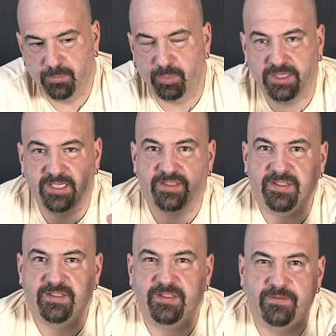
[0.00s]
But
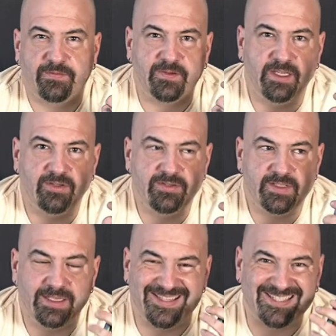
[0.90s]
this feels
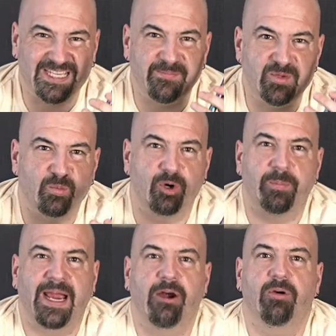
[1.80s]
and seems more
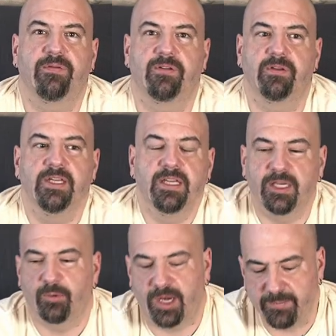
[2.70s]
powerful.
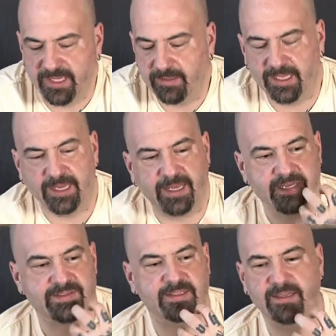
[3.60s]
And what I mean by that
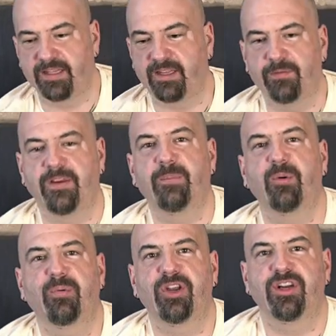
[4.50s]
is that, like, the
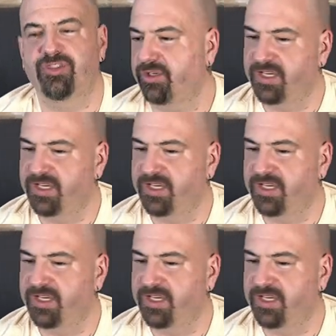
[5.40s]
vapor production